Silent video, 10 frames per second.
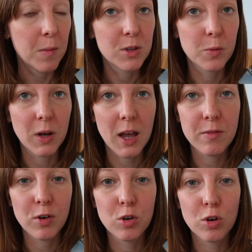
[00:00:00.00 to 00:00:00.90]
So we're kind
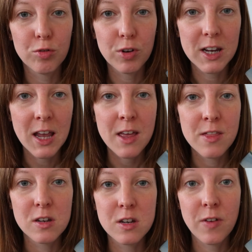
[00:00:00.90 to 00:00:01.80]
of uncovering
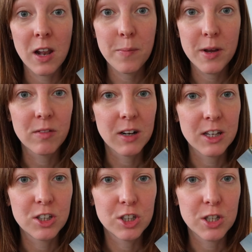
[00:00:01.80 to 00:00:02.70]
the developing
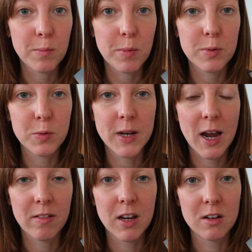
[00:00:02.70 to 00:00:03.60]
relationship between
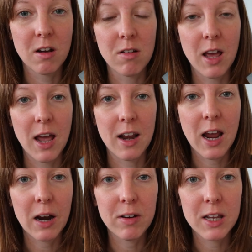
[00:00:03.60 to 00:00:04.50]
Harry and Nola, and
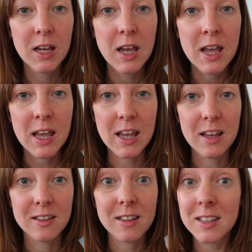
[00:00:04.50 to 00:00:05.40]
Harry
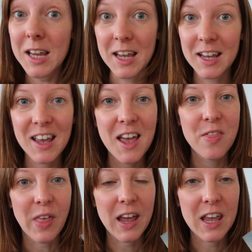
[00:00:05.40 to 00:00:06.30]
is saying
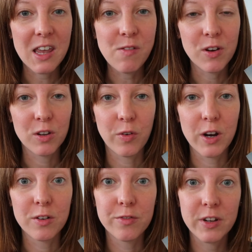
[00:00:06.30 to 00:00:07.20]
that he feels
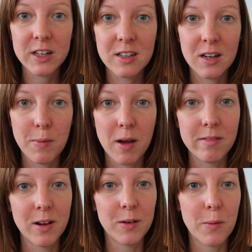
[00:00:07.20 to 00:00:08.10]
very conflicted
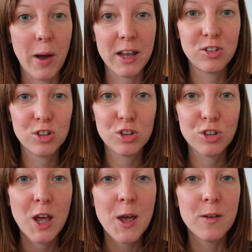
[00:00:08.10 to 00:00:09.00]
about Nola, but I
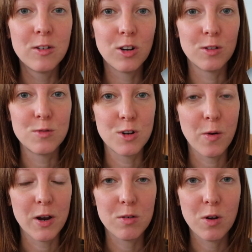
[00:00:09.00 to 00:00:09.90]
just don't
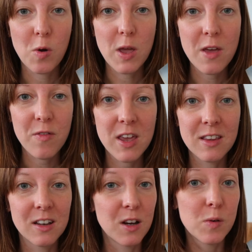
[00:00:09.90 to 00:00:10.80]
know. I don't know if
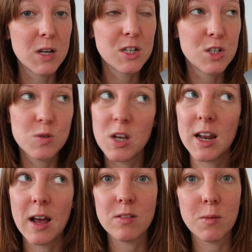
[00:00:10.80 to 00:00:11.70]
he's going to
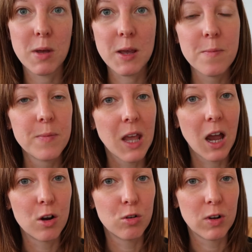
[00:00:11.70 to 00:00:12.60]
turn out to be
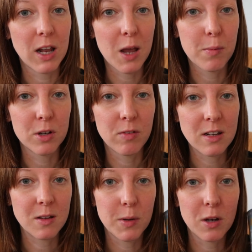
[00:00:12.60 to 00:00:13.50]
an unreliable
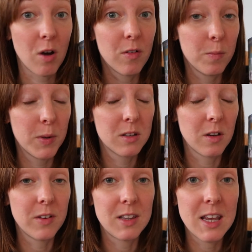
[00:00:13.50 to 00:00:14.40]
narrator, because
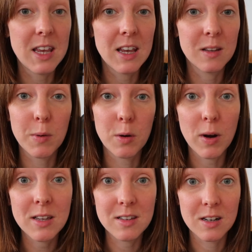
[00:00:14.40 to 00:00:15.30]
obviously he has been
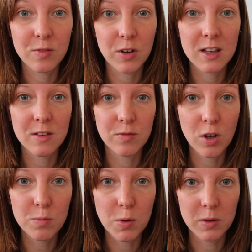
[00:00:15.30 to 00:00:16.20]
arrested for his
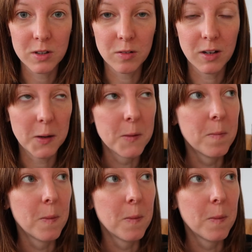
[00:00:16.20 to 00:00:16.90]
involvement with Nola.